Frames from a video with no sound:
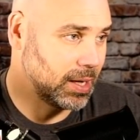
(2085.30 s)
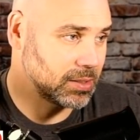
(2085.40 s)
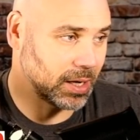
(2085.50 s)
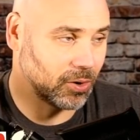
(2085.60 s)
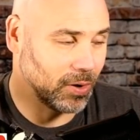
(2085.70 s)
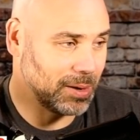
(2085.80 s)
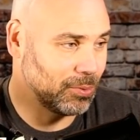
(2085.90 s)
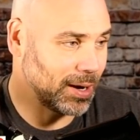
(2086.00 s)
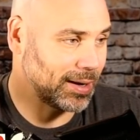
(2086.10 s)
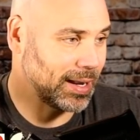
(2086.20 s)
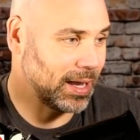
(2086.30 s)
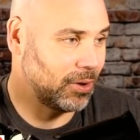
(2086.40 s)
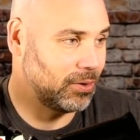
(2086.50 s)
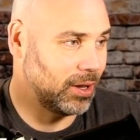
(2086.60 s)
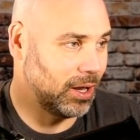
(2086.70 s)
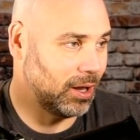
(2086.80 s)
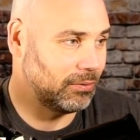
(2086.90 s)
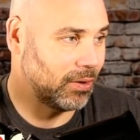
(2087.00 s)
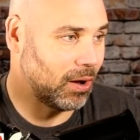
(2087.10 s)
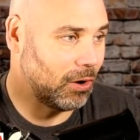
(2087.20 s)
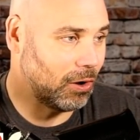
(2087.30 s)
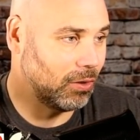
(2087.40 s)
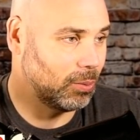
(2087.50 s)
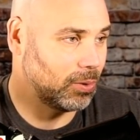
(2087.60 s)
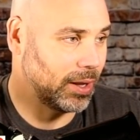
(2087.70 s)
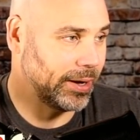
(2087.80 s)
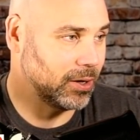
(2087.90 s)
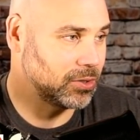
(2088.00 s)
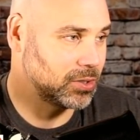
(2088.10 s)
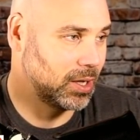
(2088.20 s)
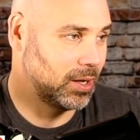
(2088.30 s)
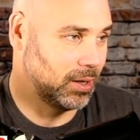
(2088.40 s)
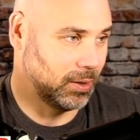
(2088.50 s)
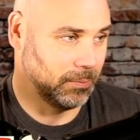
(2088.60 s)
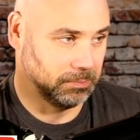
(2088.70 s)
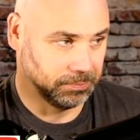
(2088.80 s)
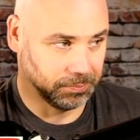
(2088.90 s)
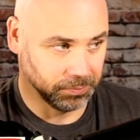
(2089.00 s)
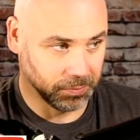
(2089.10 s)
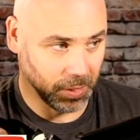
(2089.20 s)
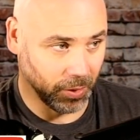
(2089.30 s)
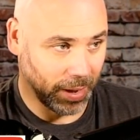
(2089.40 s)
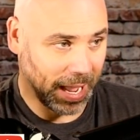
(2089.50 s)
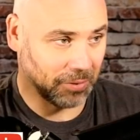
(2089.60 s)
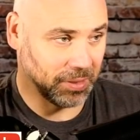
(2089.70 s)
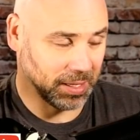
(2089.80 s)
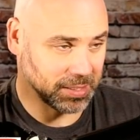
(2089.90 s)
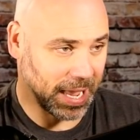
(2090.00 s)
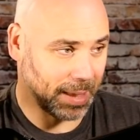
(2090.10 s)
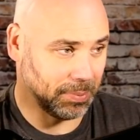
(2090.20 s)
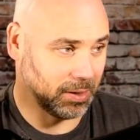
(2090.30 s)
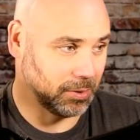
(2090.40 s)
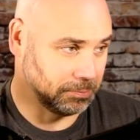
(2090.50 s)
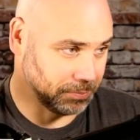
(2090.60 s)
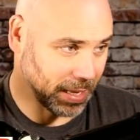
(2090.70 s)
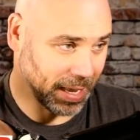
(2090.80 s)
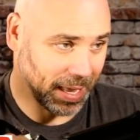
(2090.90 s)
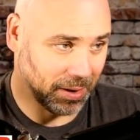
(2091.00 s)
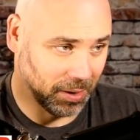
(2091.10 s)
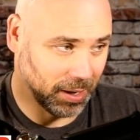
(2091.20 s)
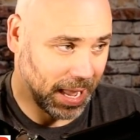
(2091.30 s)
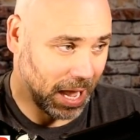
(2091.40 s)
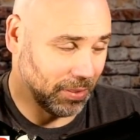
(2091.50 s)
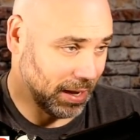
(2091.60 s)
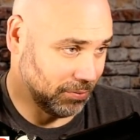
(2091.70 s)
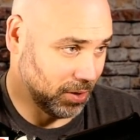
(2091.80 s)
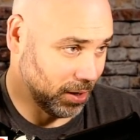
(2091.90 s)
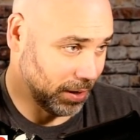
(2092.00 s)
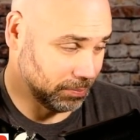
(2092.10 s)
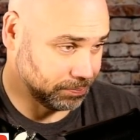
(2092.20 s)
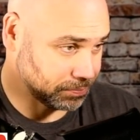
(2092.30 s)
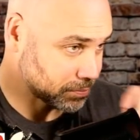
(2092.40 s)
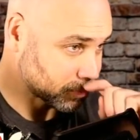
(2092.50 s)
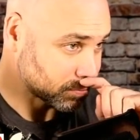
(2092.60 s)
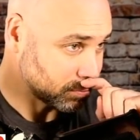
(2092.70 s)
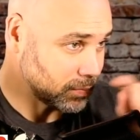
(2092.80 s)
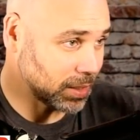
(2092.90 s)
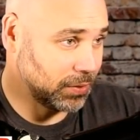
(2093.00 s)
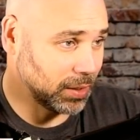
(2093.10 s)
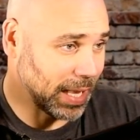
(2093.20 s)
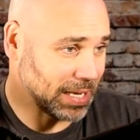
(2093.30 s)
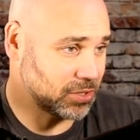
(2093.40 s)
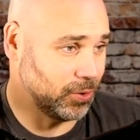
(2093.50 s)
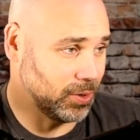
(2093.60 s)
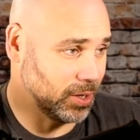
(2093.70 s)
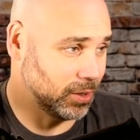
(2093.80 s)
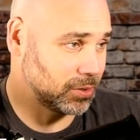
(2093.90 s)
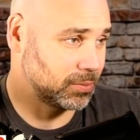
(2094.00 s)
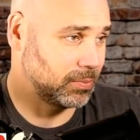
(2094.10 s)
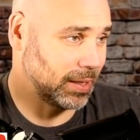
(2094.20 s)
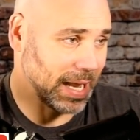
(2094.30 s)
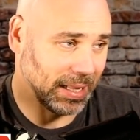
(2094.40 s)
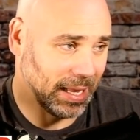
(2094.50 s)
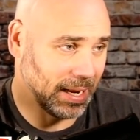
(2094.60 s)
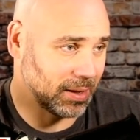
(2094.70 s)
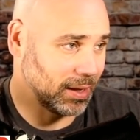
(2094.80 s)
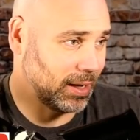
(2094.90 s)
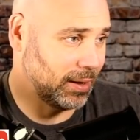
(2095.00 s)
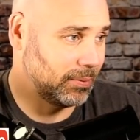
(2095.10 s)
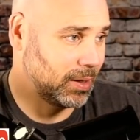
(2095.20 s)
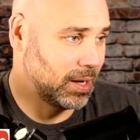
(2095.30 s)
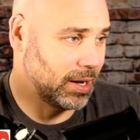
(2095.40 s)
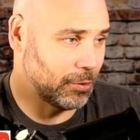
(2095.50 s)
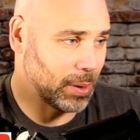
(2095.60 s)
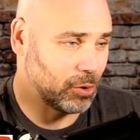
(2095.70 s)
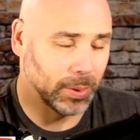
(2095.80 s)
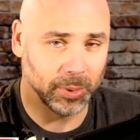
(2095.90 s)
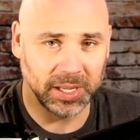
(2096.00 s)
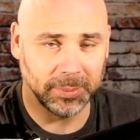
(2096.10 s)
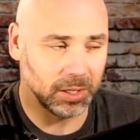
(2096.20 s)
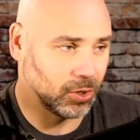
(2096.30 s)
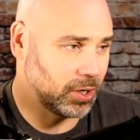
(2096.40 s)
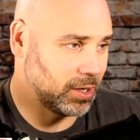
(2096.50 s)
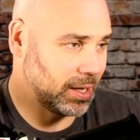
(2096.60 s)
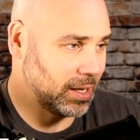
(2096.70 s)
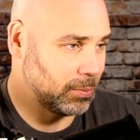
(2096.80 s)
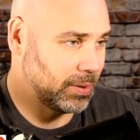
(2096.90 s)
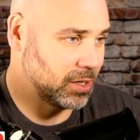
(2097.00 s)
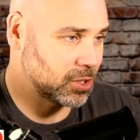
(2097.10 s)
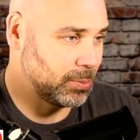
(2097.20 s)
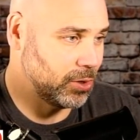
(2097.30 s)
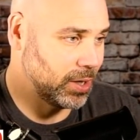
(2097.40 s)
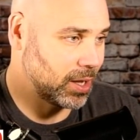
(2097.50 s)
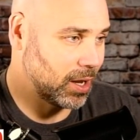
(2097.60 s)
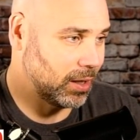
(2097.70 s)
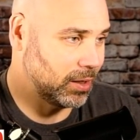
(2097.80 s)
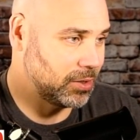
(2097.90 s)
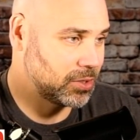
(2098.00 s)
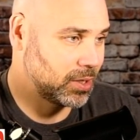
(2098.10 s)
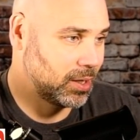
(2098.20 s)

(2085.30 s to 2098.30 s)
Got a great breakdown of all the players, how things happened and how they have done in the last 2 years. A guy like, everybody remember Emmett Gooden at Independence Community College.